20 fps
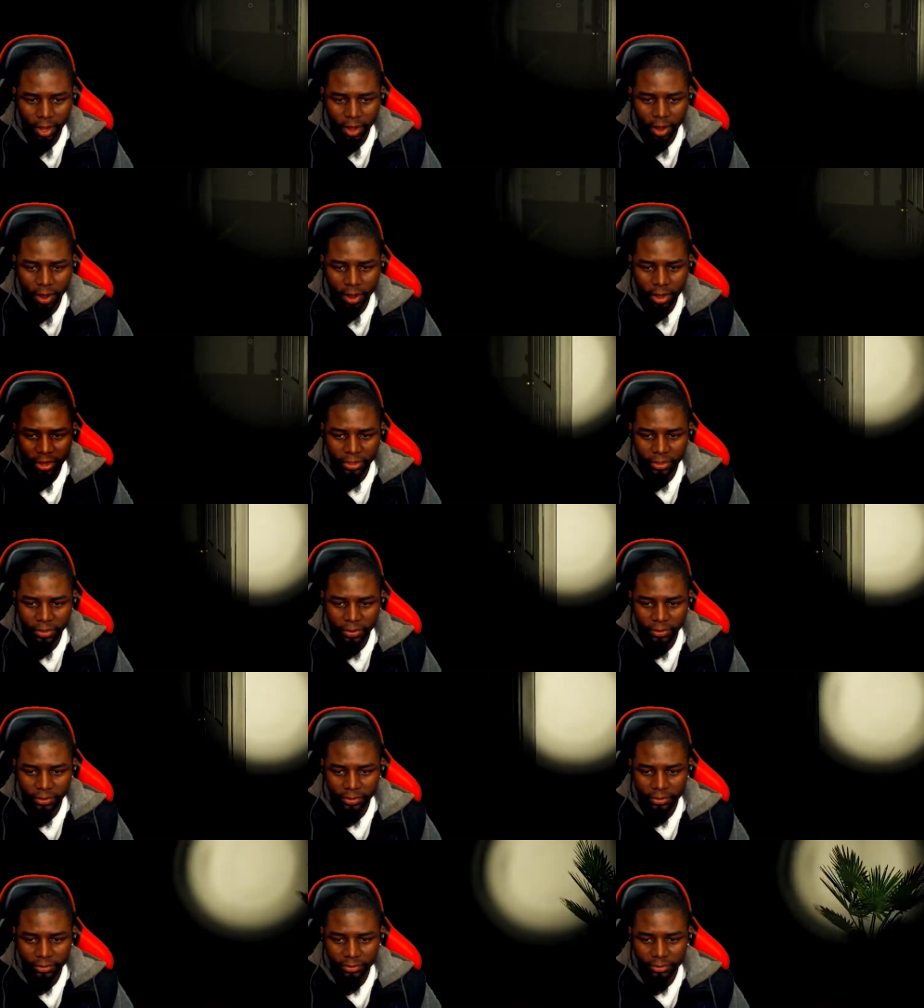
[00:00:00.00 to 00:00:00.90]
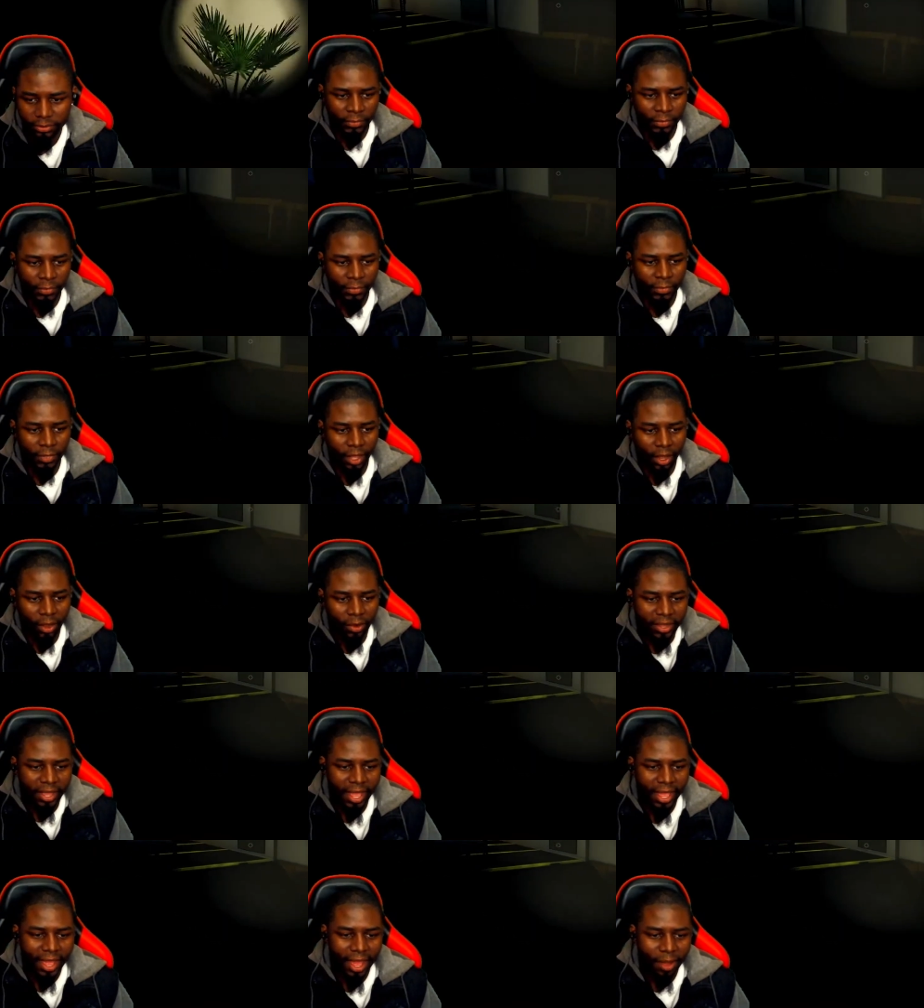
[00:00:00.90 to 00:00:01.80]
are you?
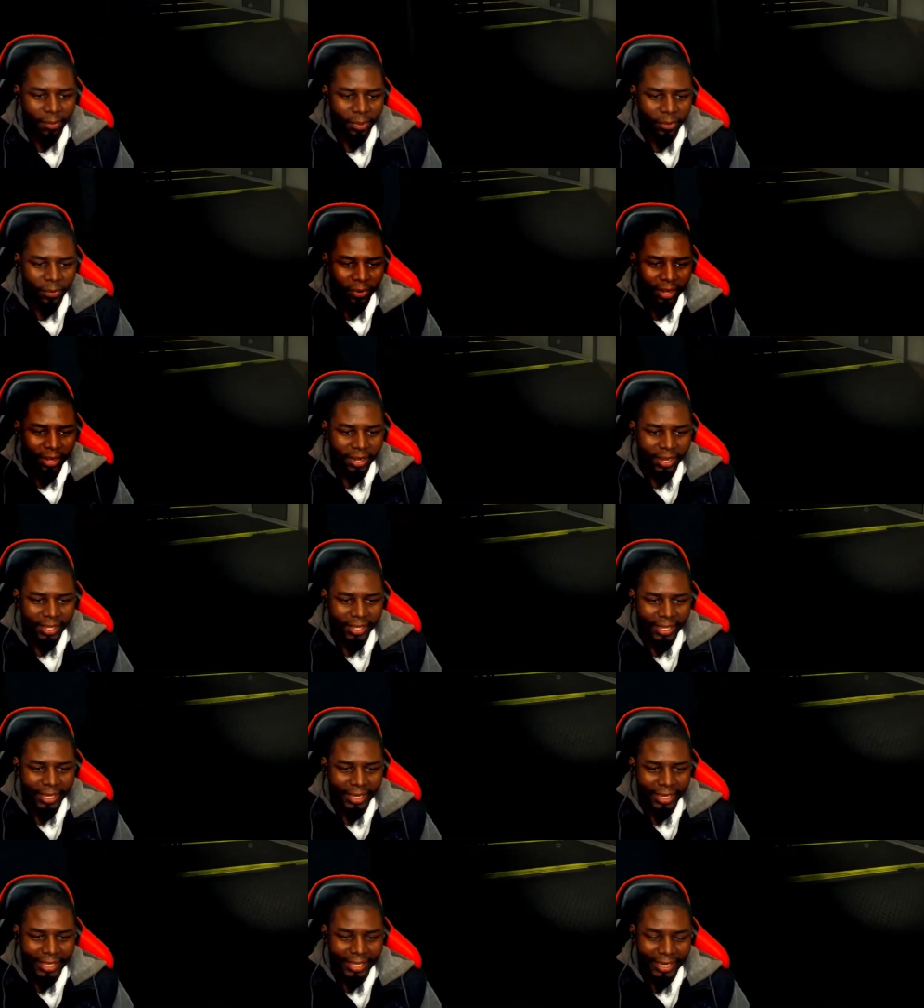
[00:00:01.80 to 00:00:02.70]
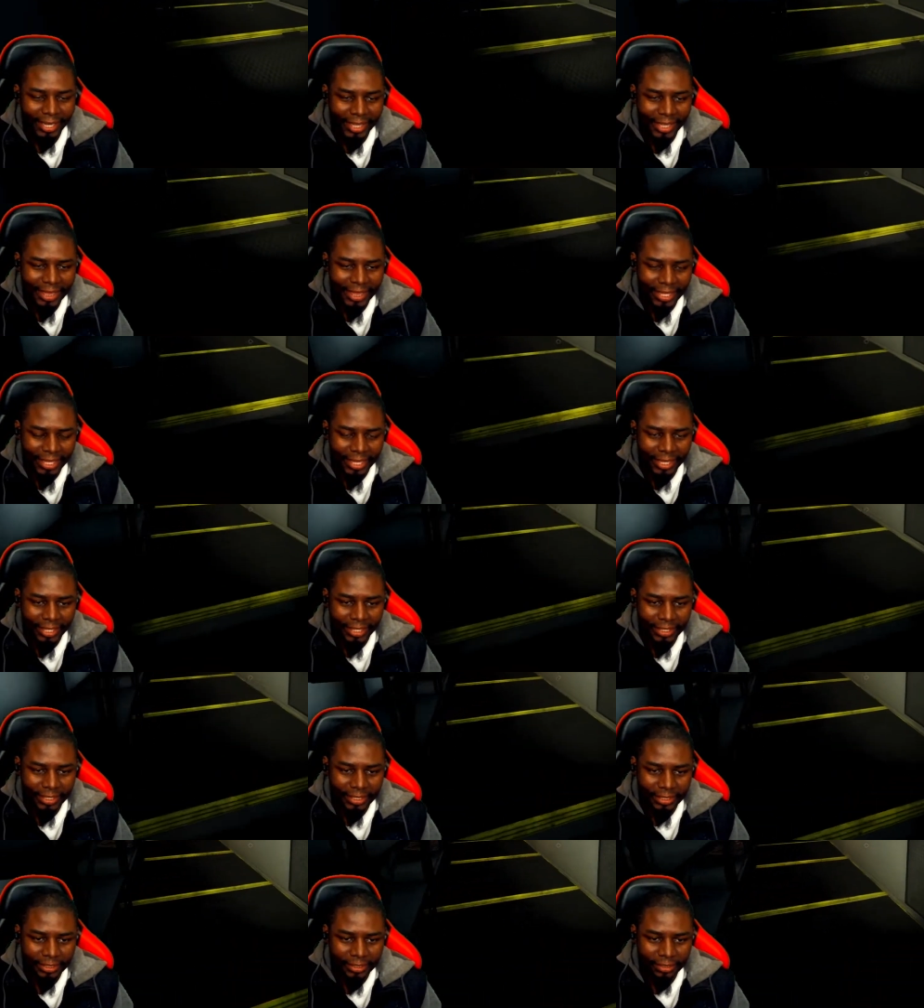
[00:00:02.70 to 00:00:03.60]
Okay, I mean, we're not getting anything.
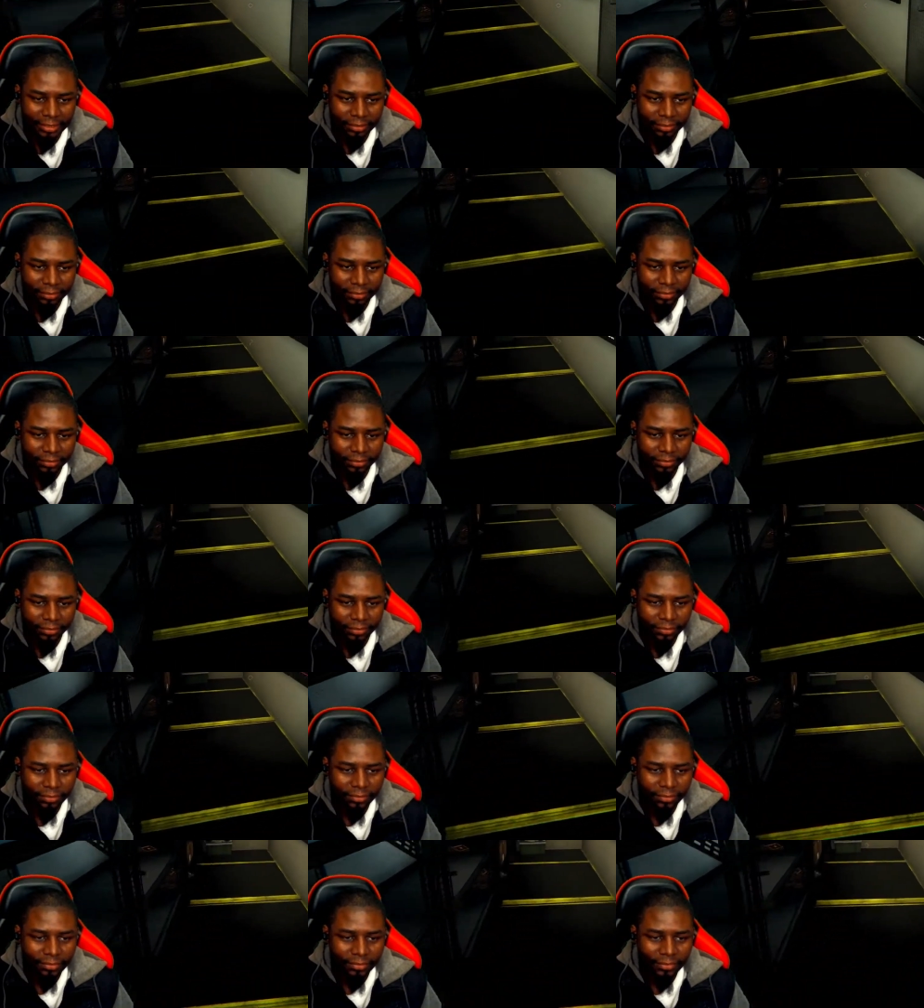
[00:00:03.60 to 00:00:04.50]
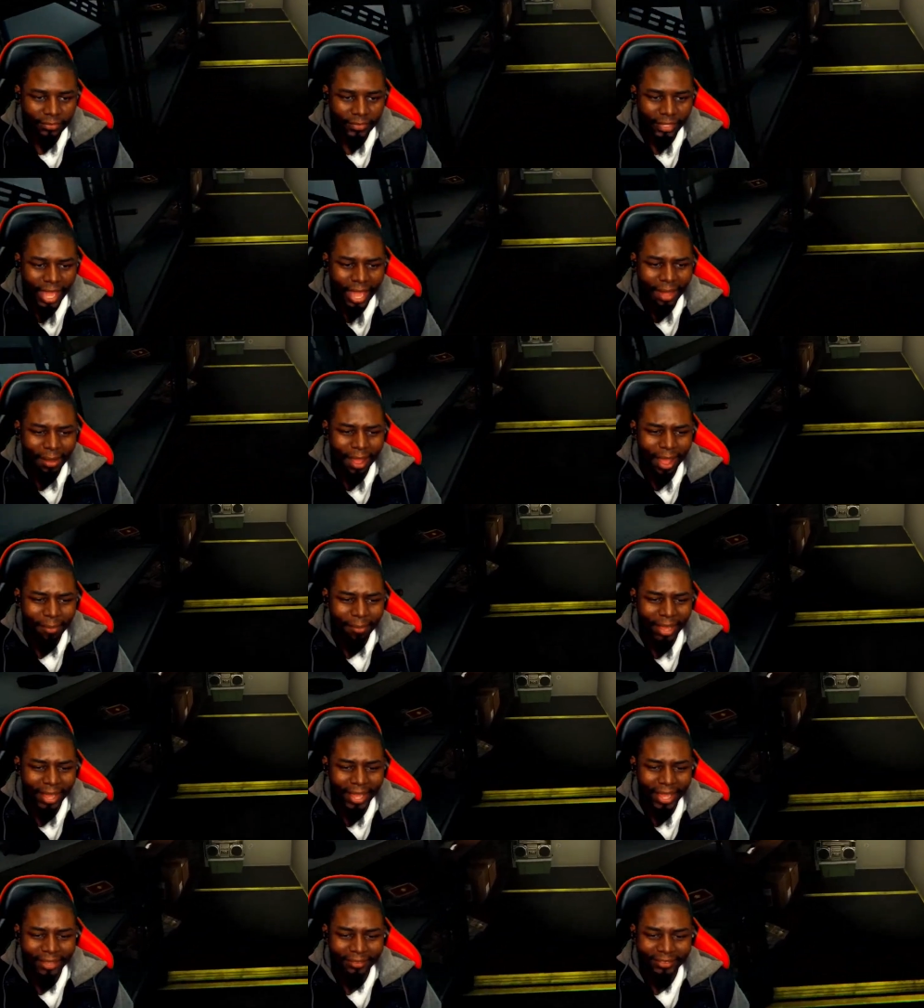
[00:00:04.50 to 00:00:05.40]
I, I
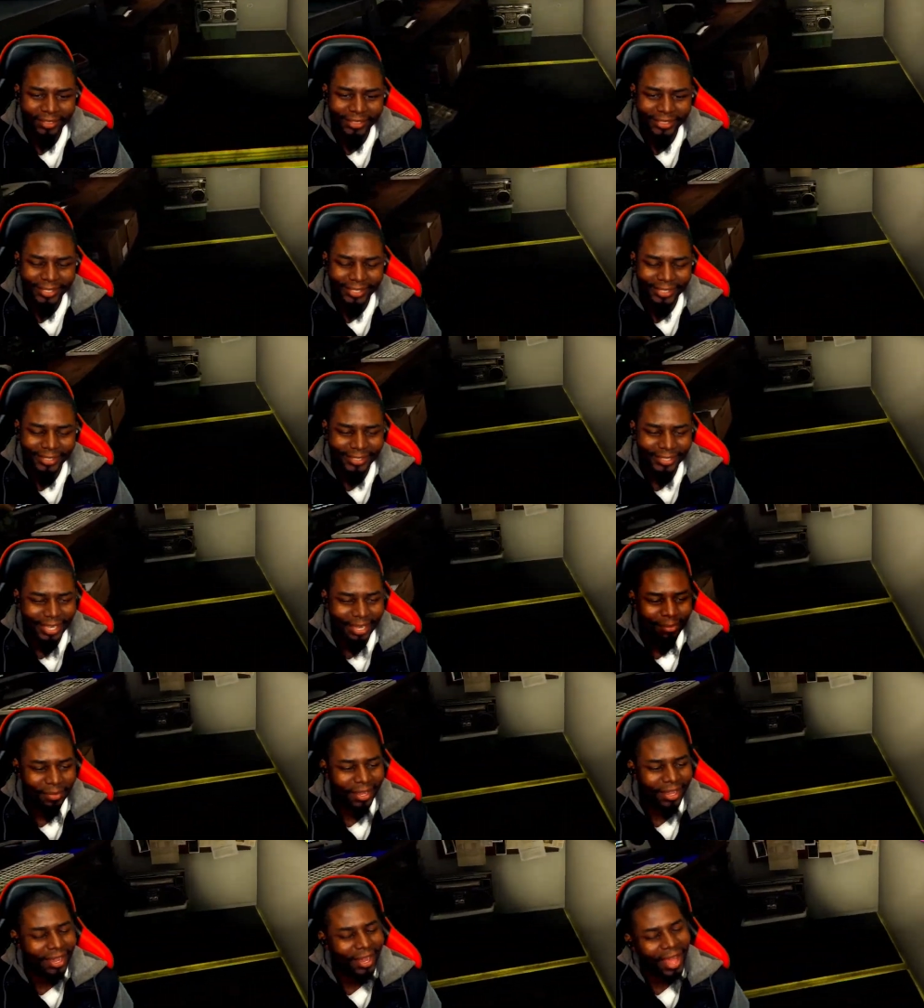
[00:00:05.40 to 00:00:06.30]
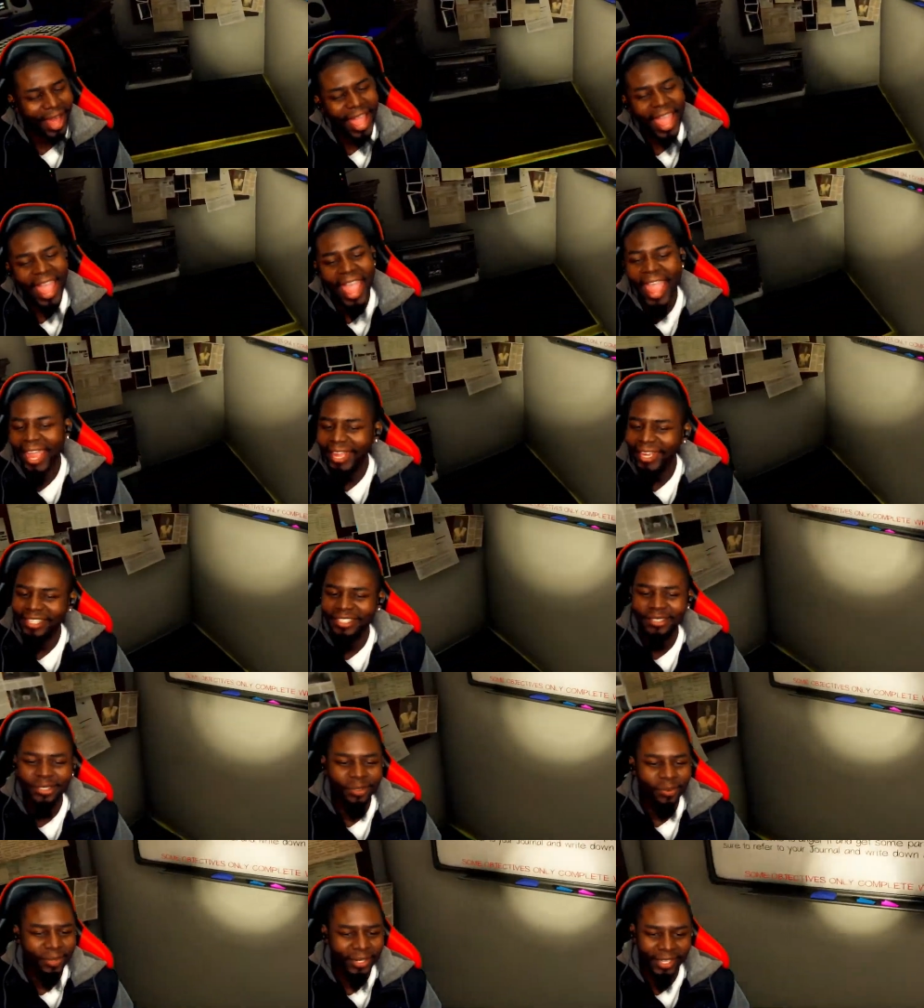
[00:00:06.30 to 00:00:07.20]
might have to say his name. I hate
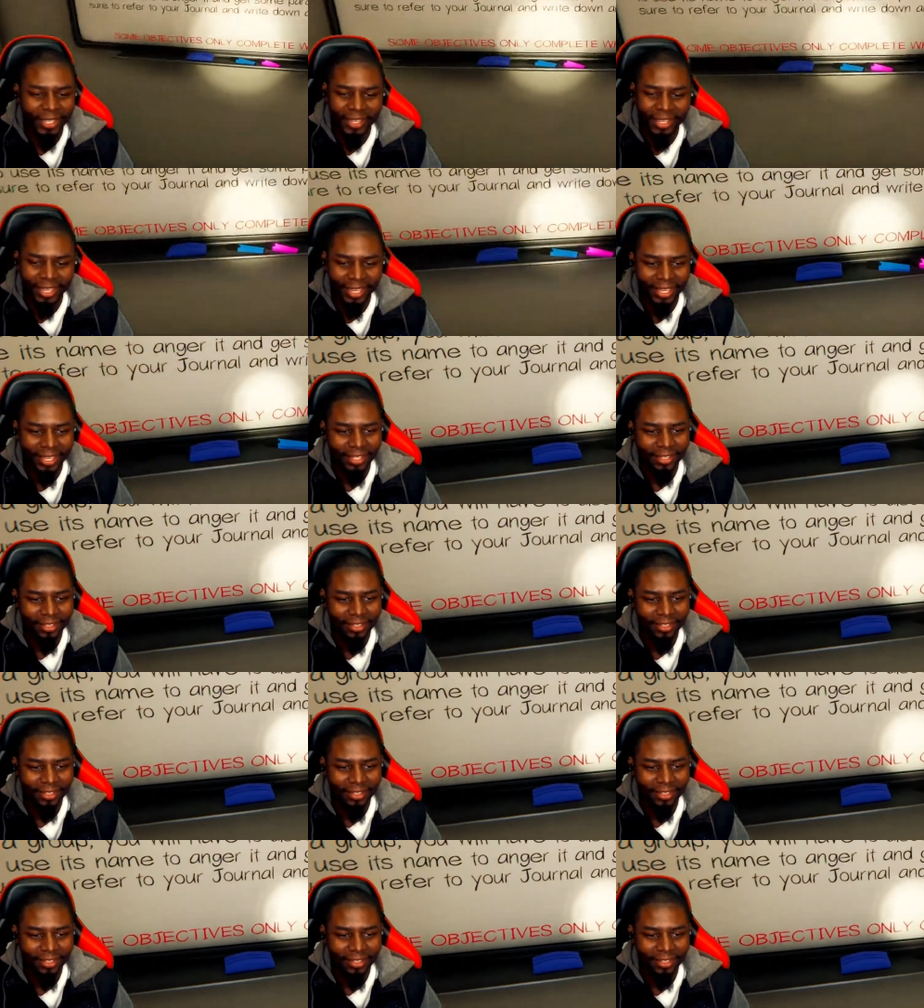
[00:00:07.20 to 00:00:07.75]
doing that.